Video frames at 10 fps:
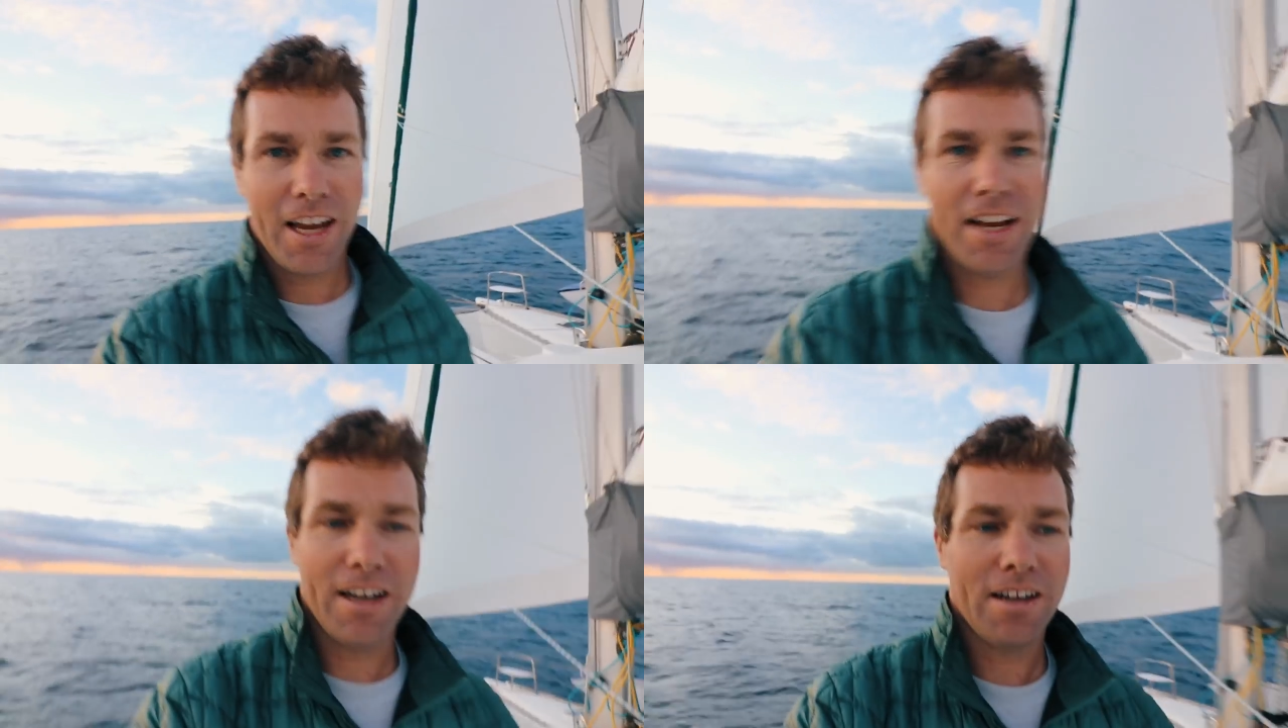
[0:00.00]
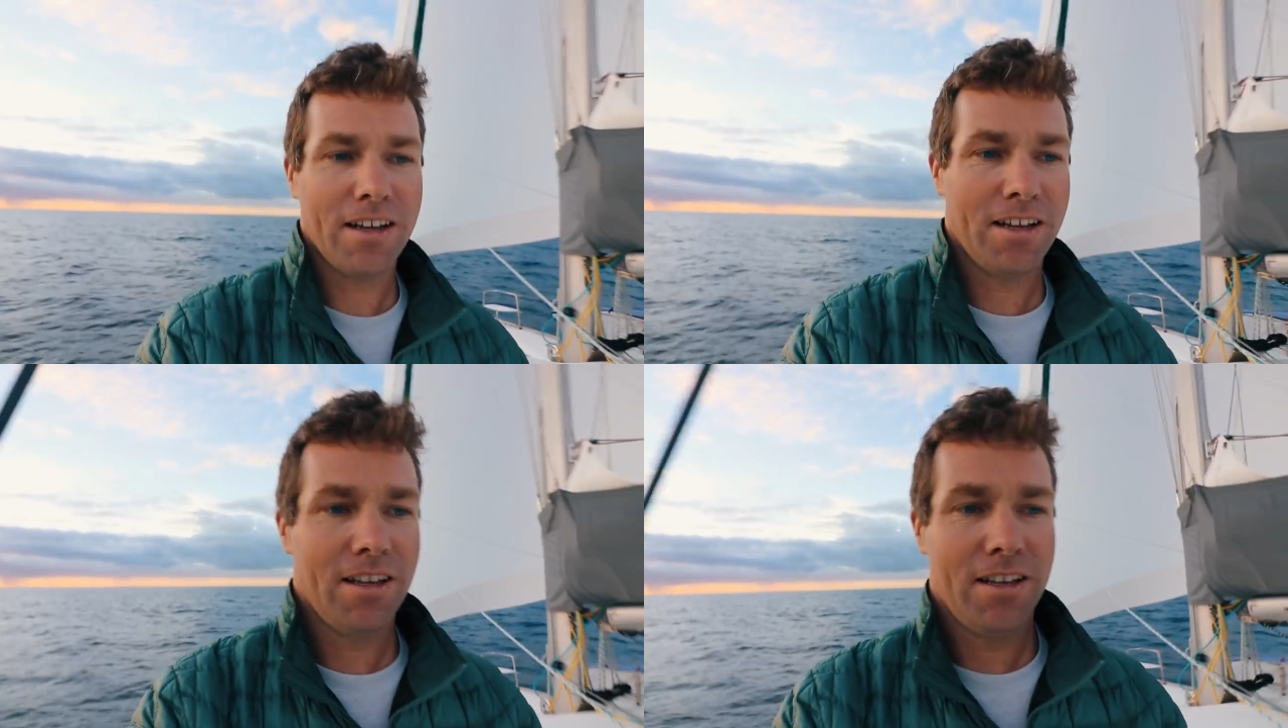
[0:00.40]
in
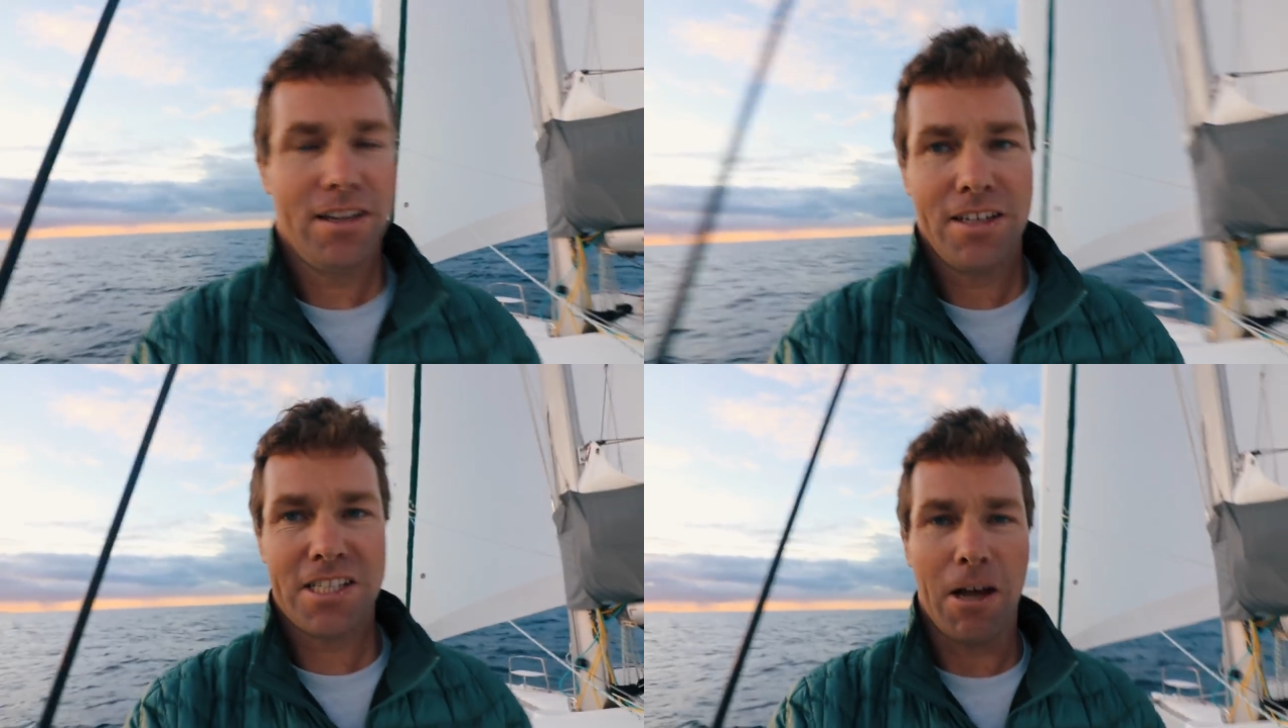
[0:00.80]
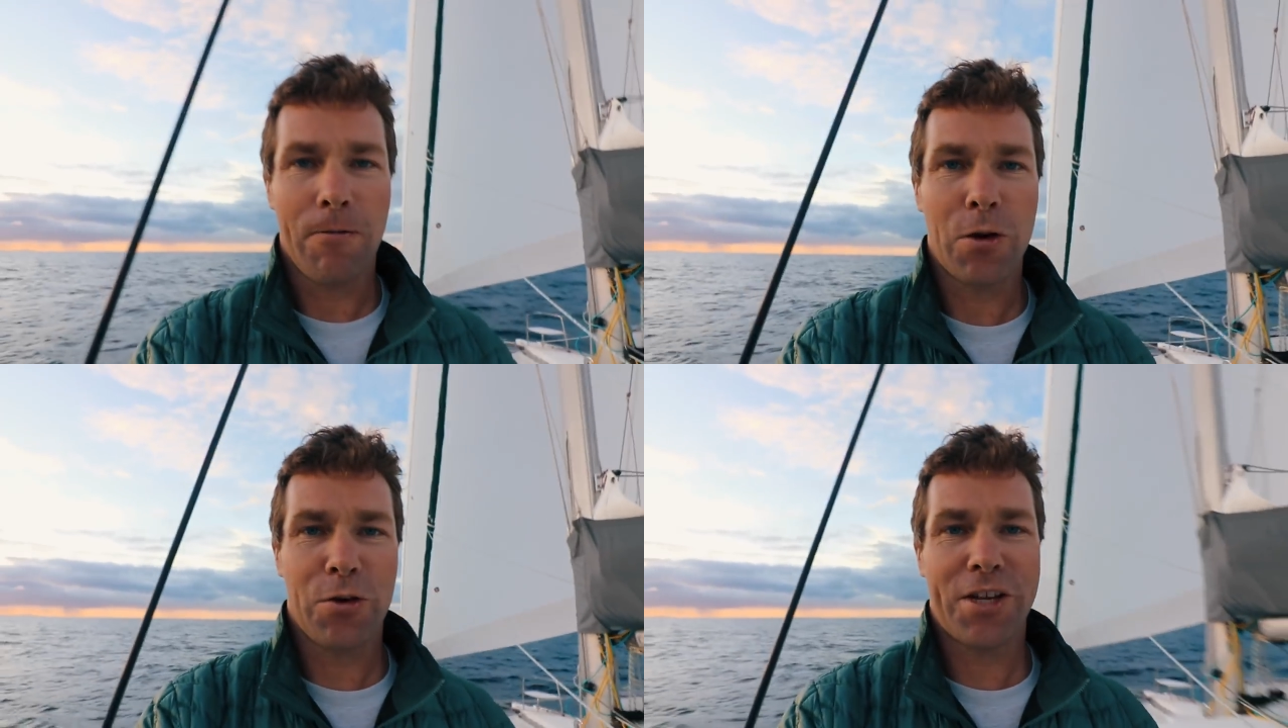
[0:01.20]

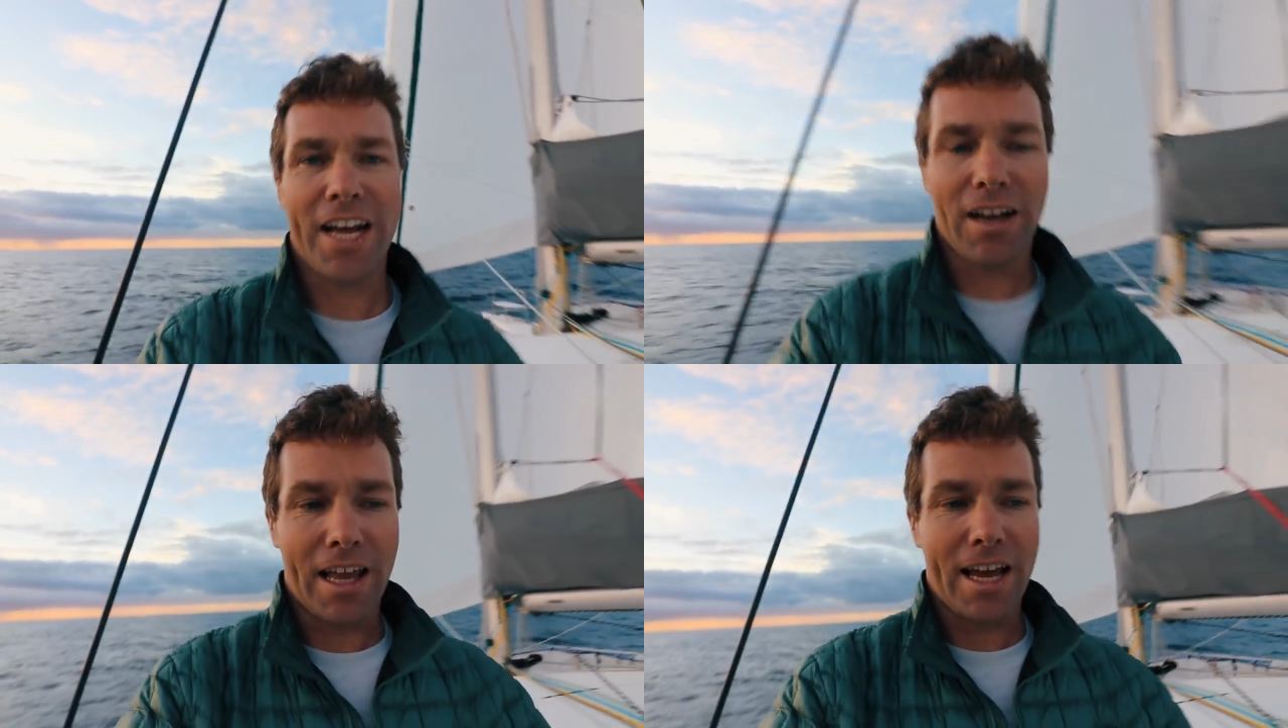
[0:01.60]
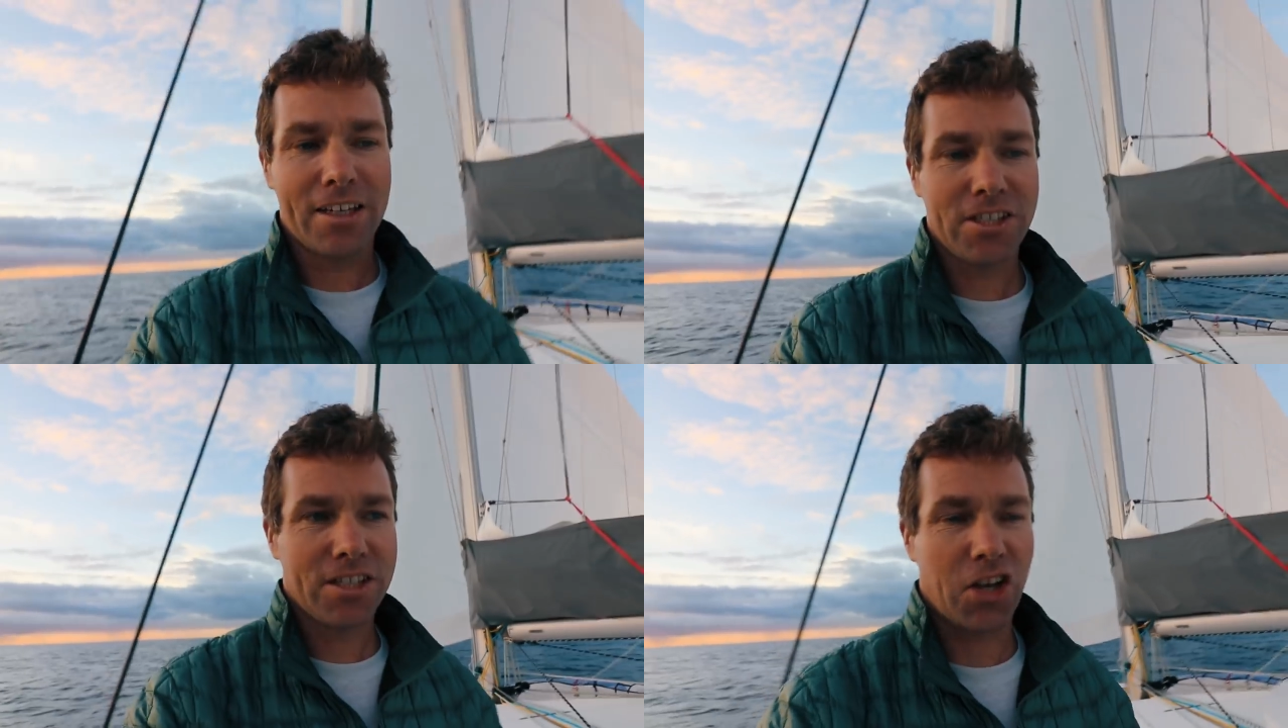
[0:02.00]
cell phone data
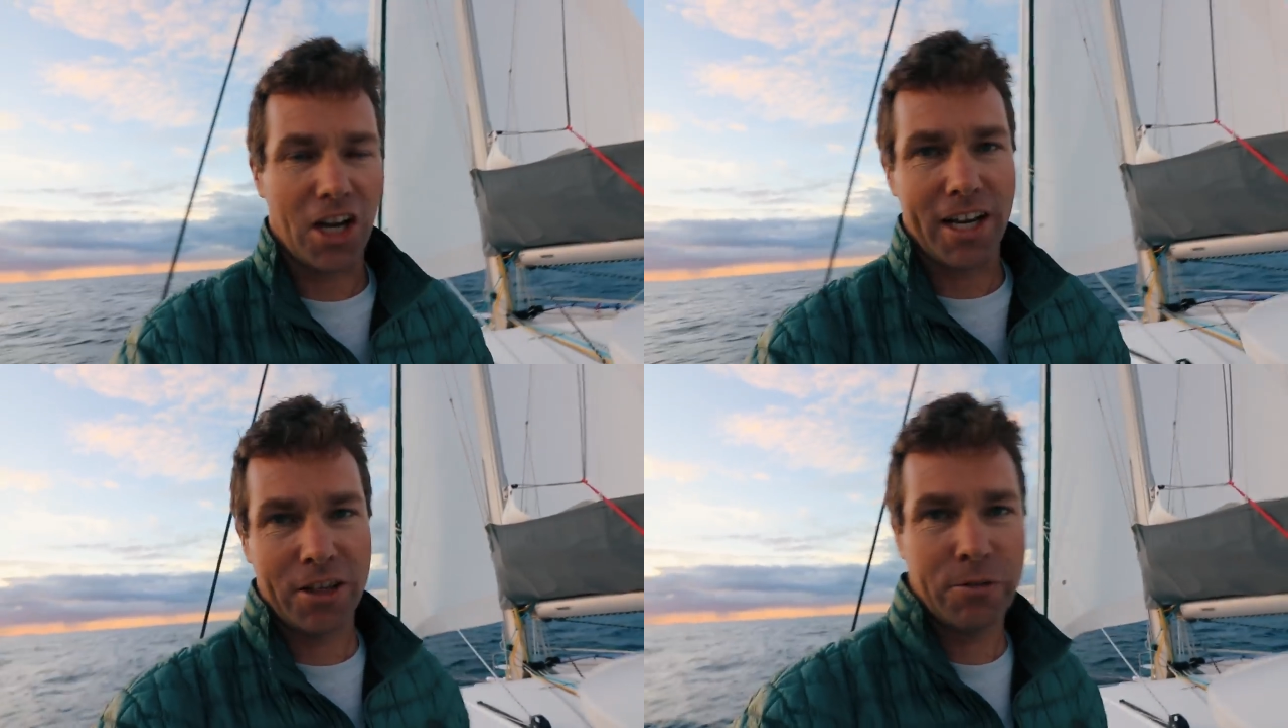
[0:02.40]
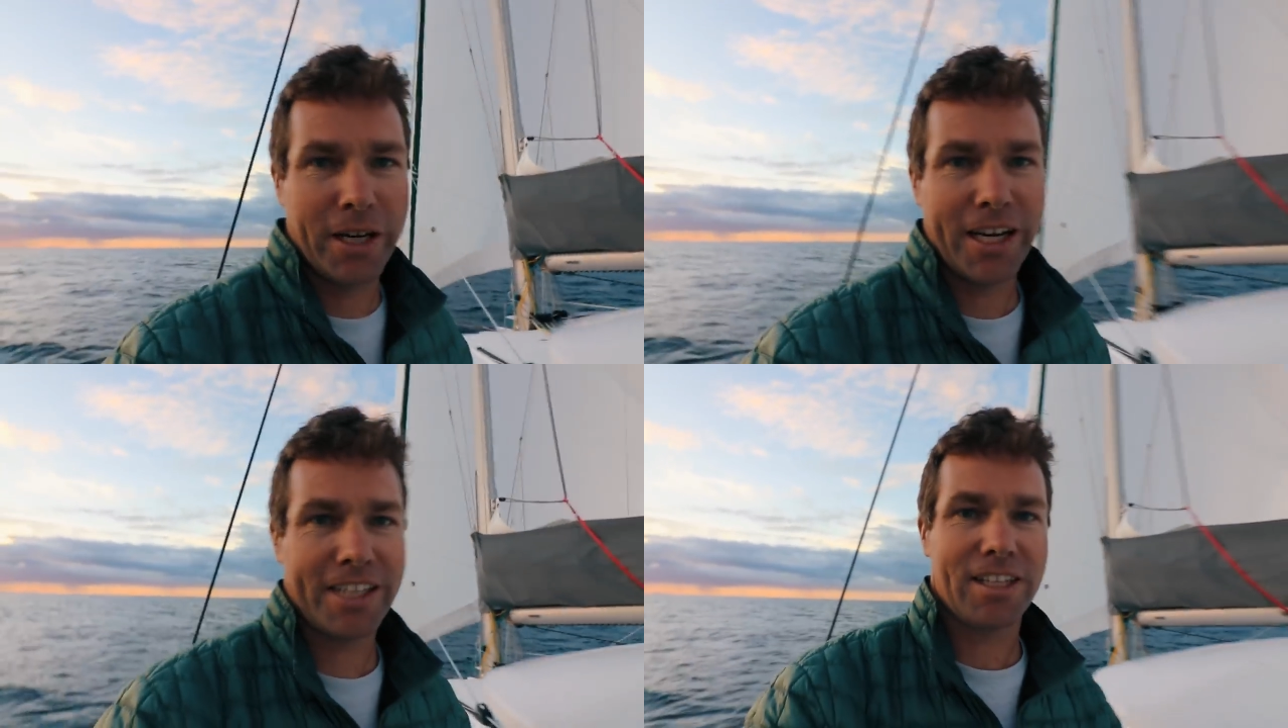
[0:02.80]
land. She's got like
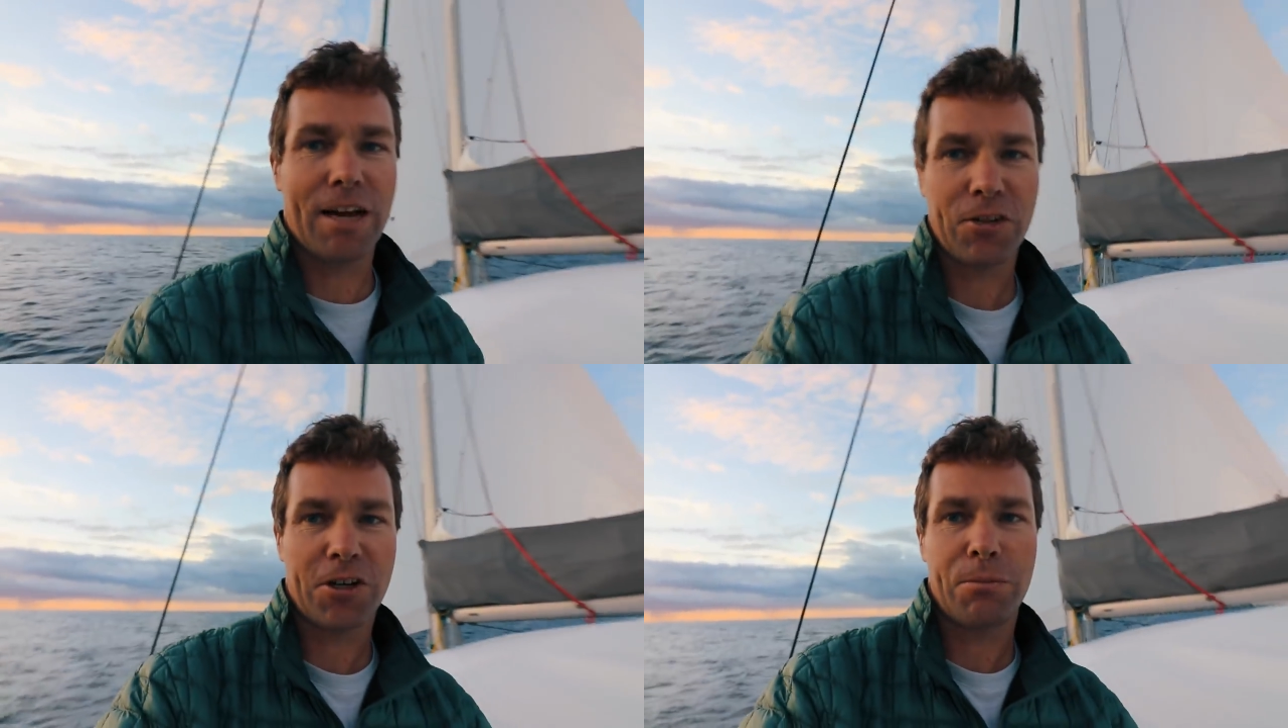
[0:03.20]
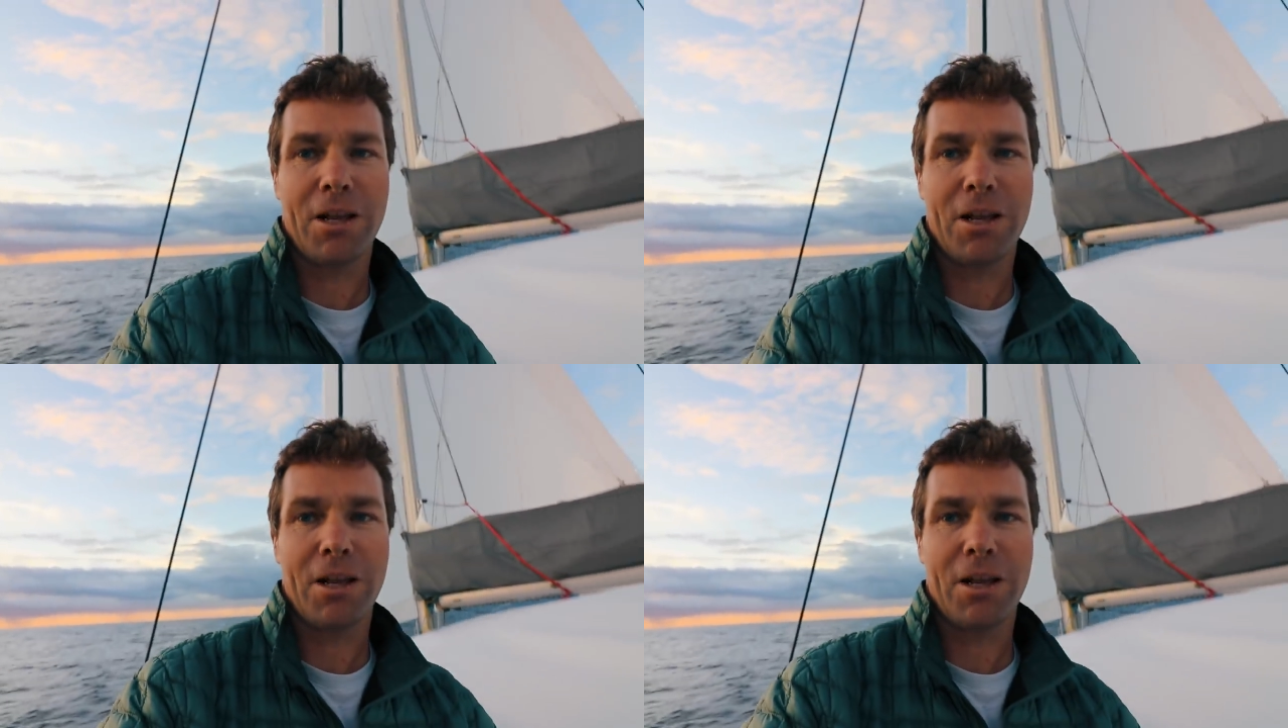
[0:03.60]
3 gigs left on her